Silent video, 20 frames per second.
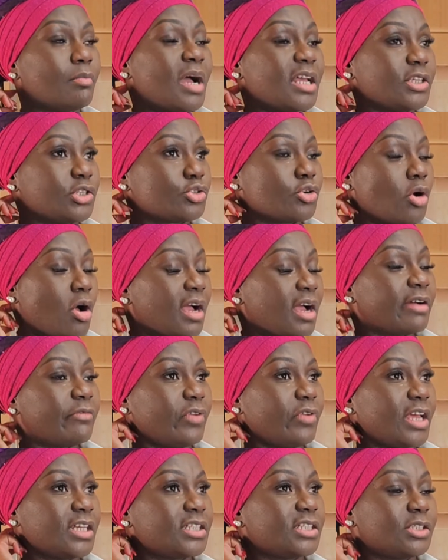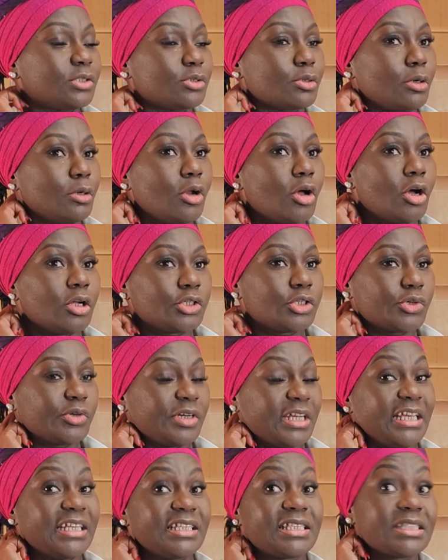strong aversion to
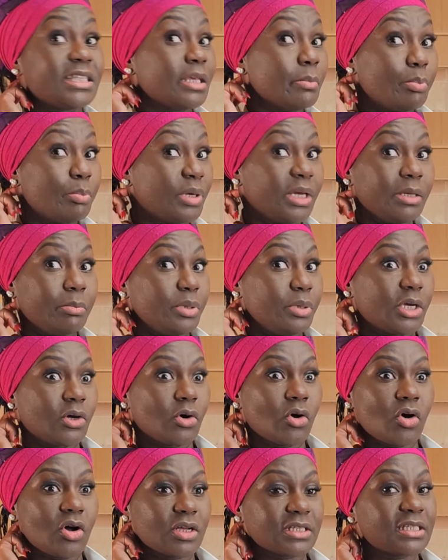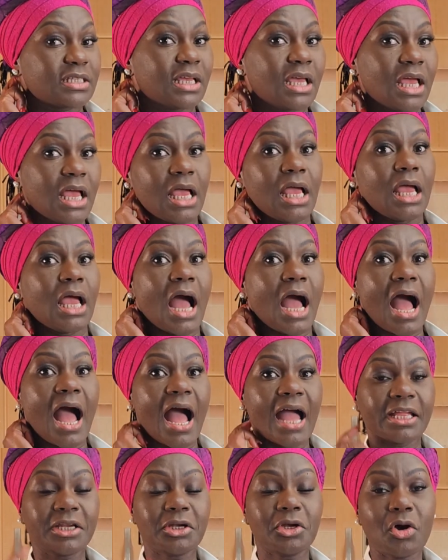lottery is simply because
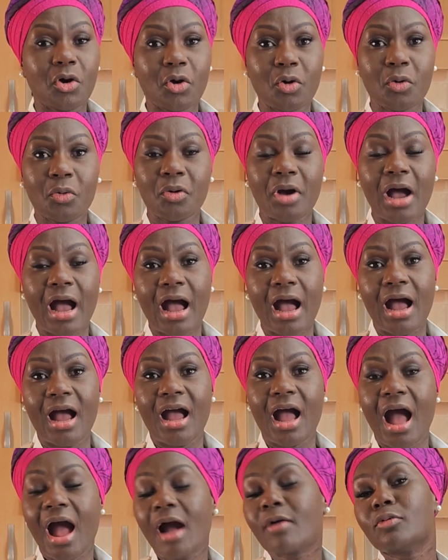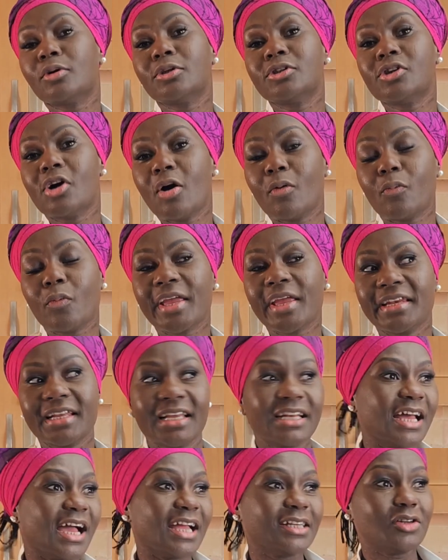I know I will not win
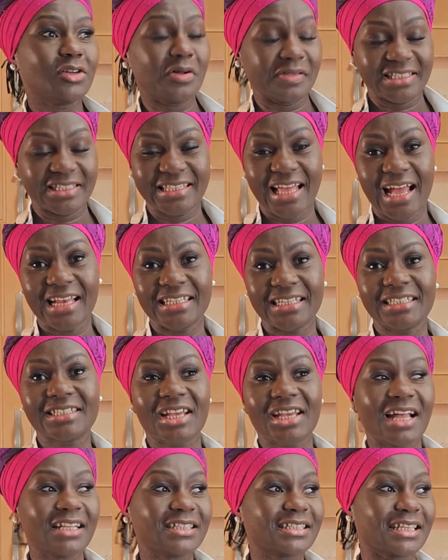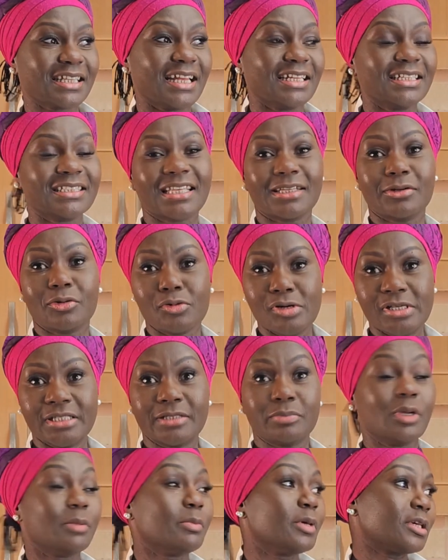and I don't stand a chance, and it annoys
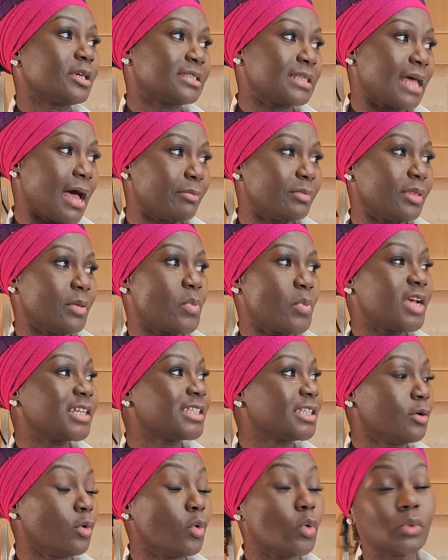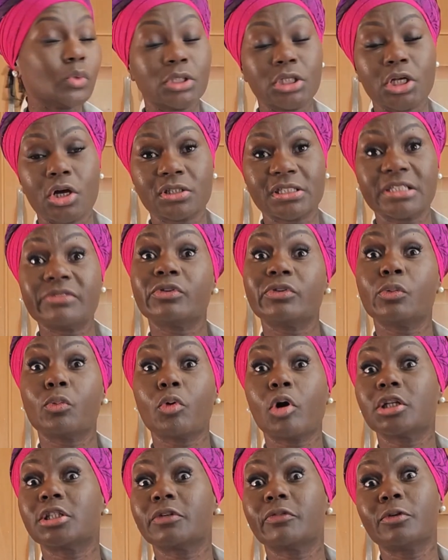me because I'm the person who will not even
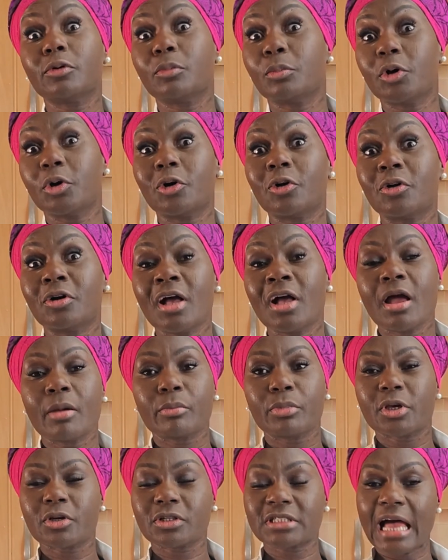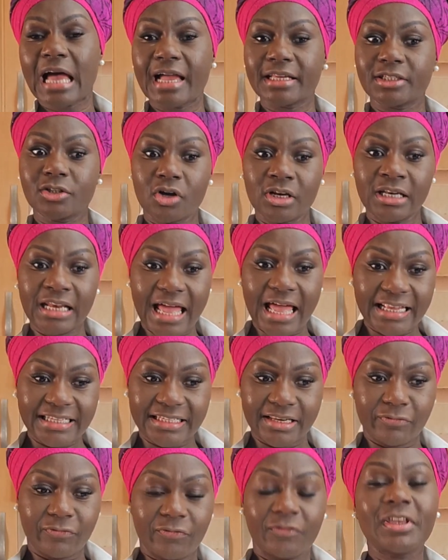watch football because I don't like
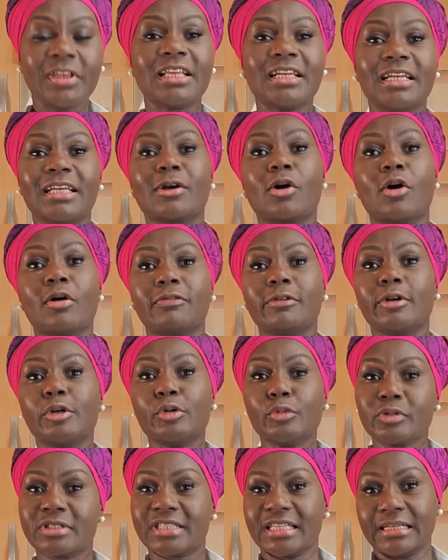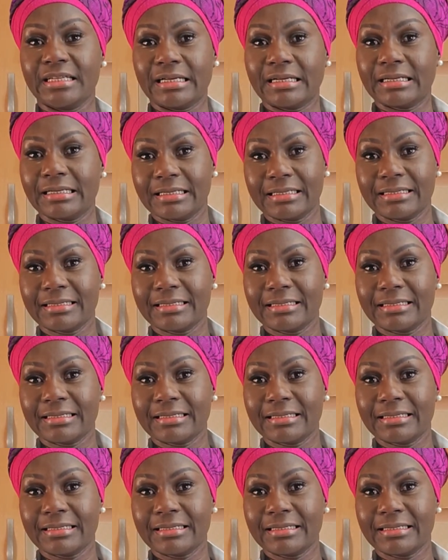the feeling of losing.